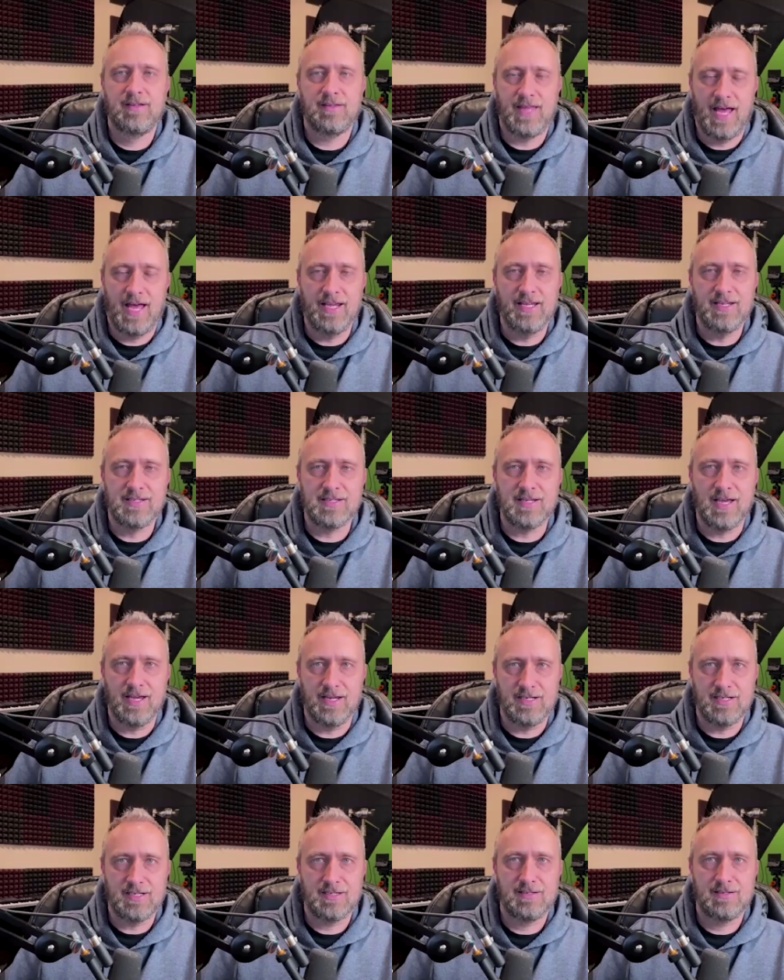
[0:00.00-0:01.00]
that
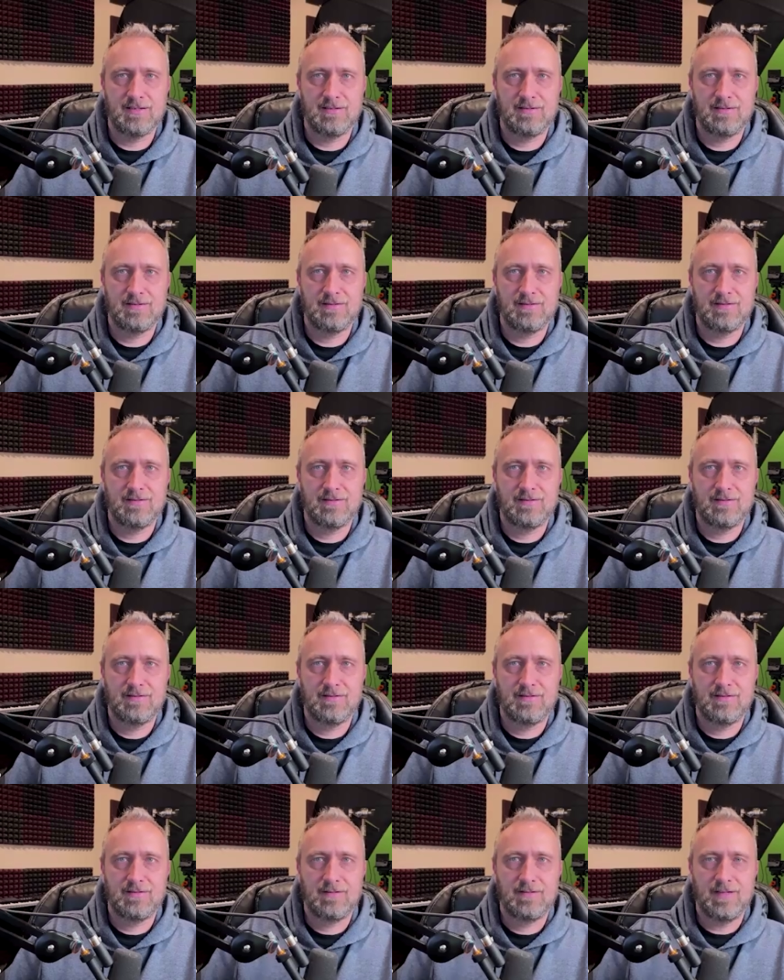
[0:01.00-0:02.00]
insight.
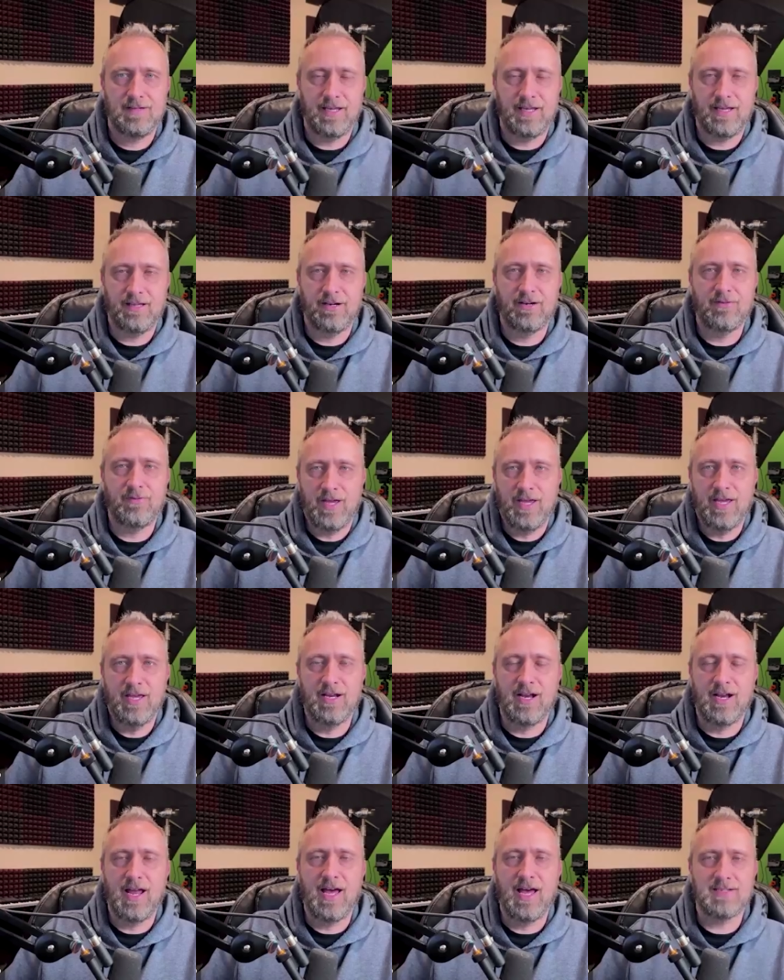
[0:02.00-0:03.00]
They clarify
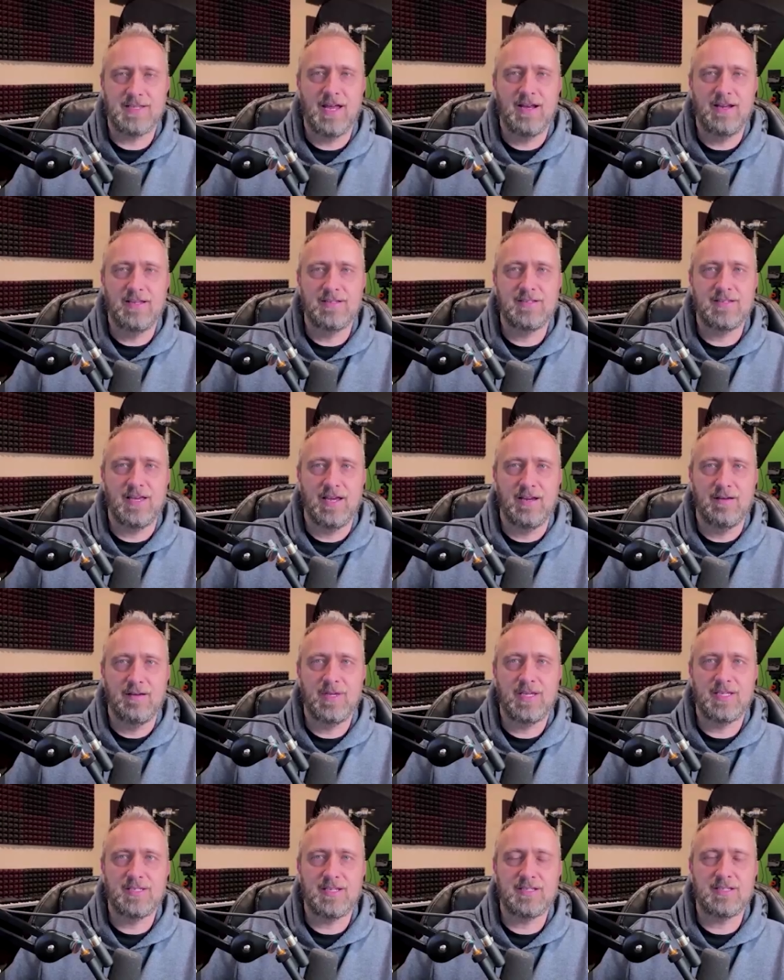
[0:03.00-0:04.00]
in and as that insight,
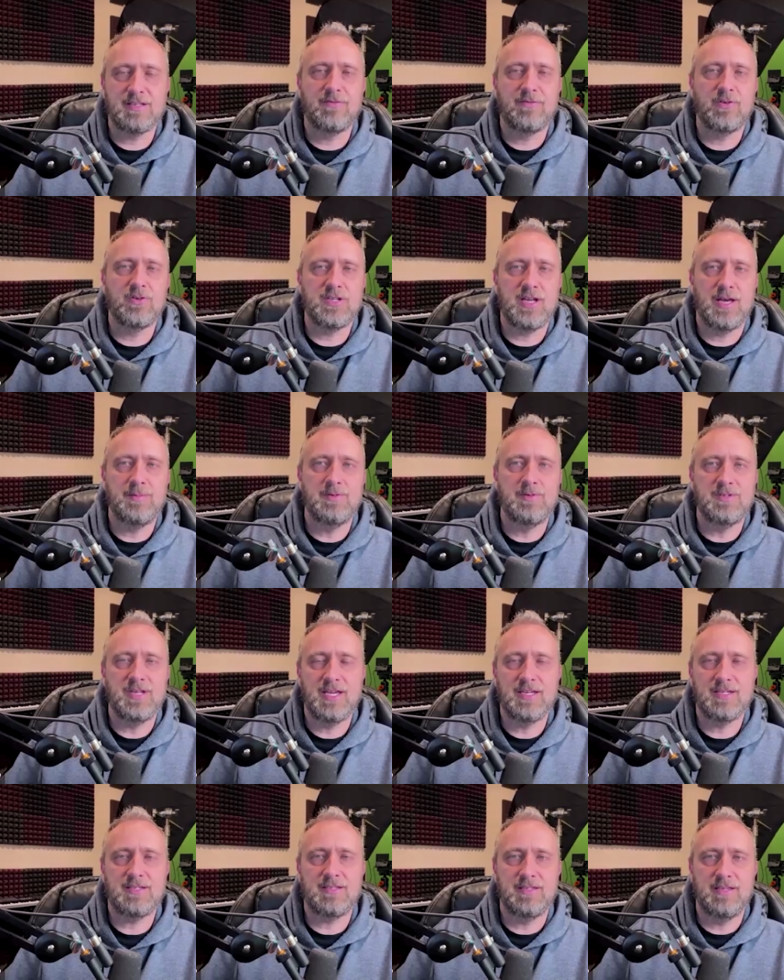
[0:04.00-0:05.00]
because that's the first time you
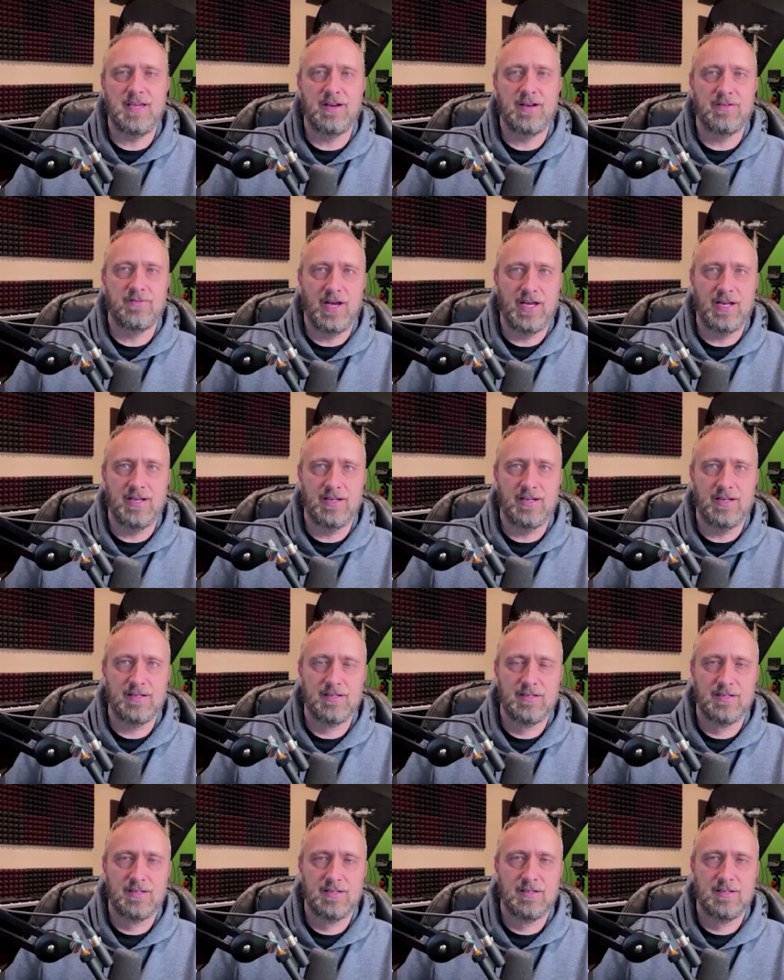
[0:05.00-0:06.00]
taste the undivided.
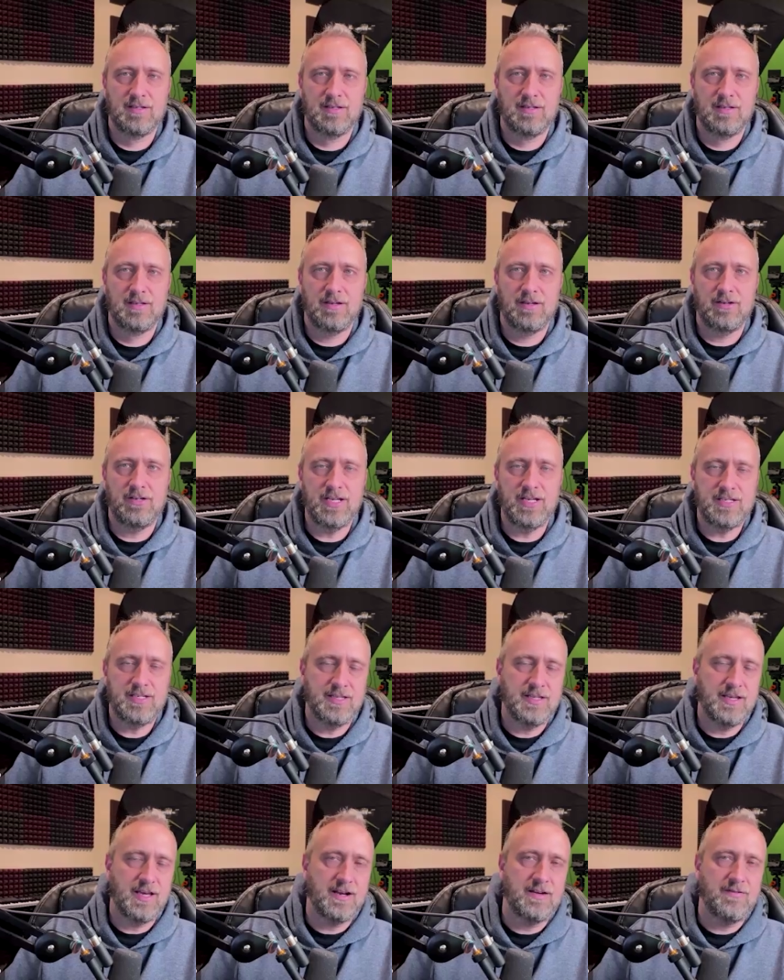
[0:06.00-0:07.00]
You're
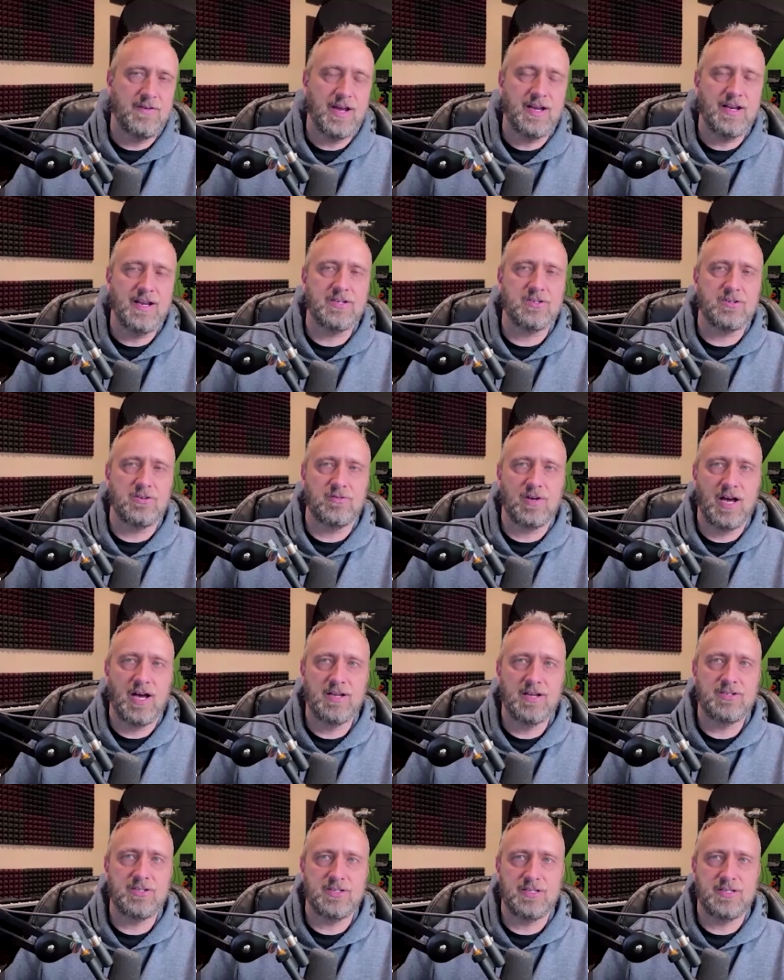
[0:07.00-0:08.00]
tasting the undivided nature of
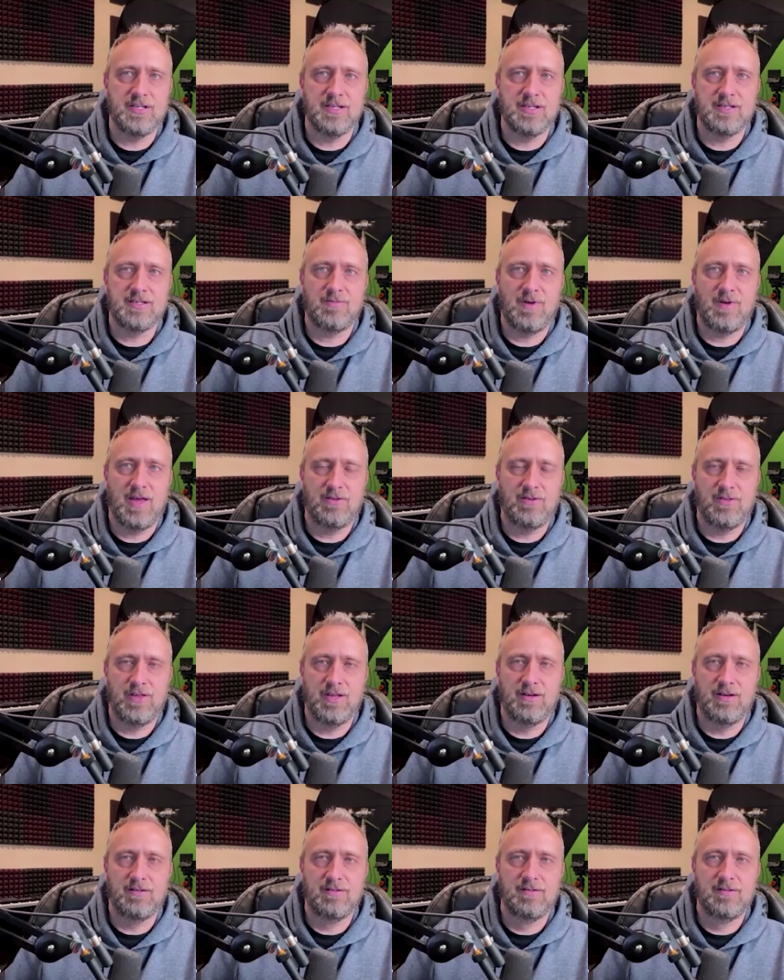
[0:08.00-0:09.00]
consciousness rather
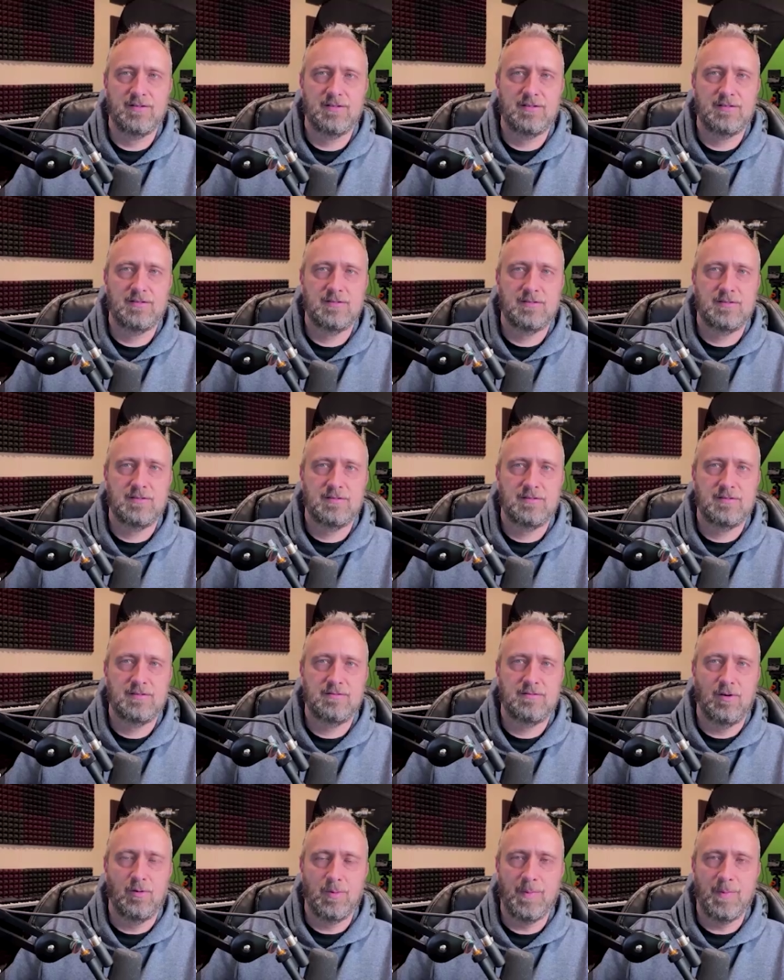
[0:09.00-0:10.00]
than
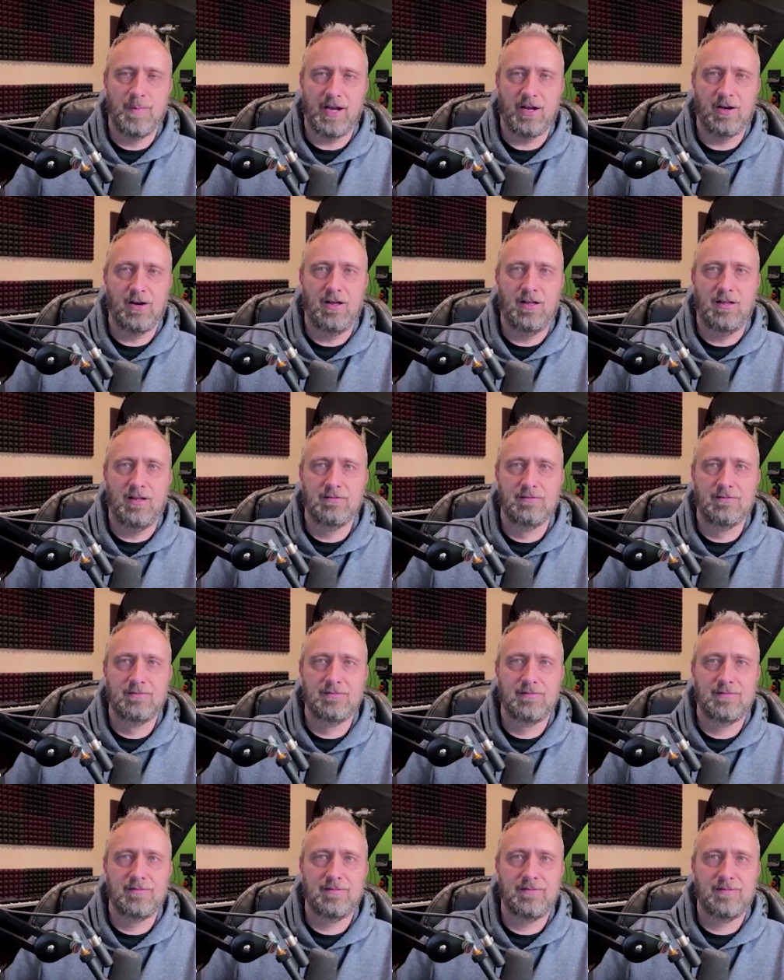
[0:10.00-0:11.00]
what we might call
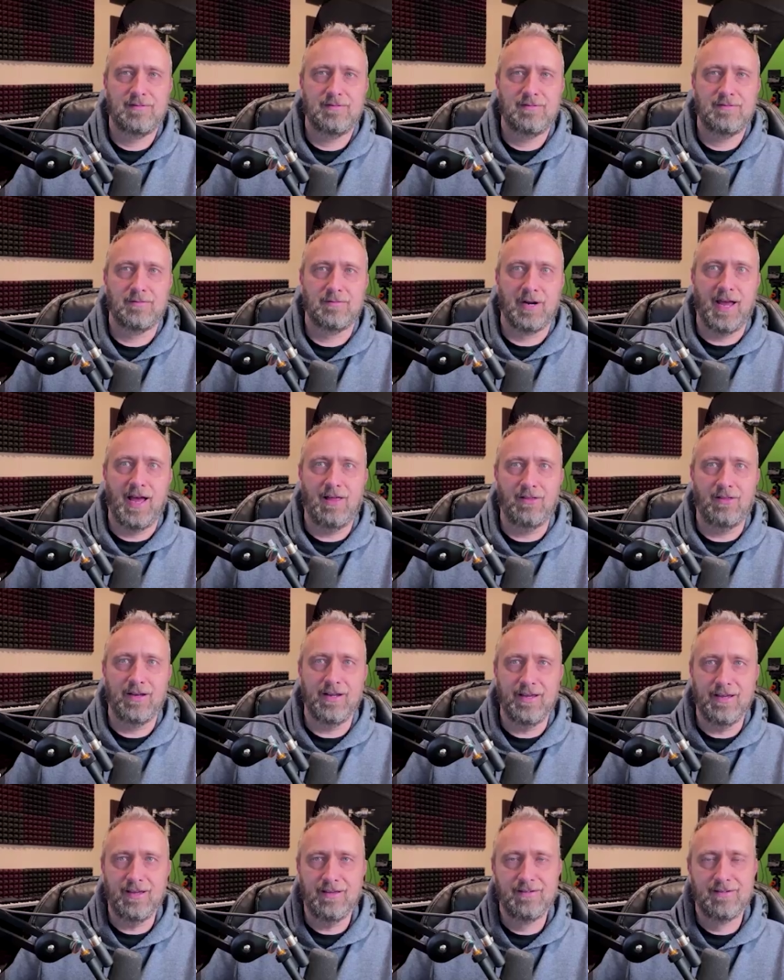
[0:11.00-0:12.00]

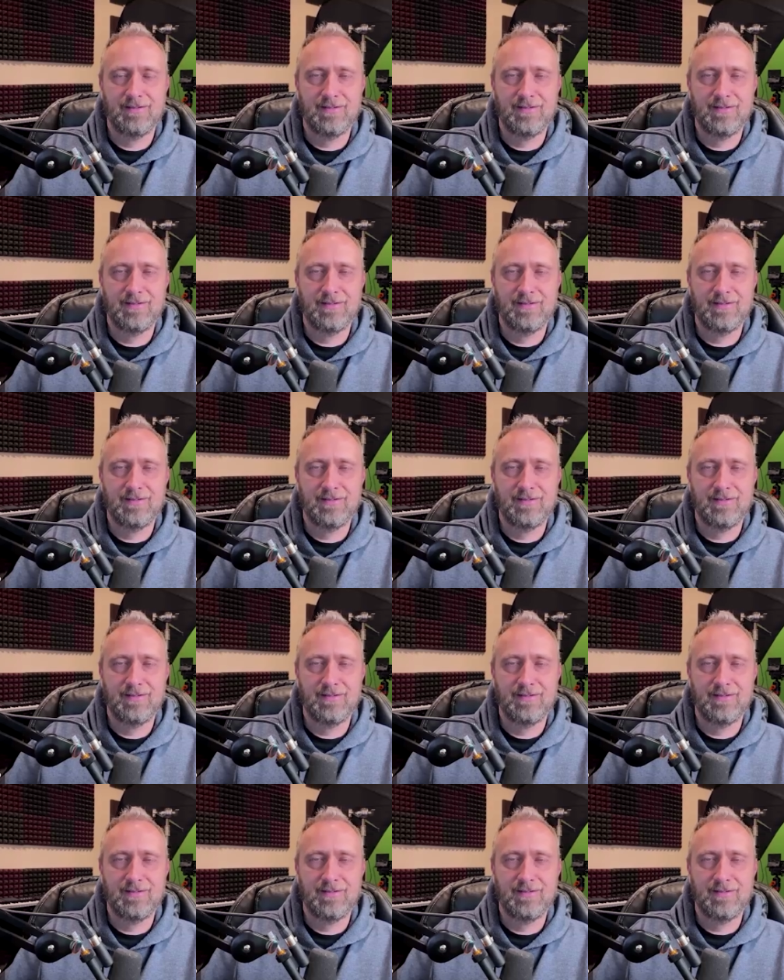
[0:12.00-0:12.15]
reality,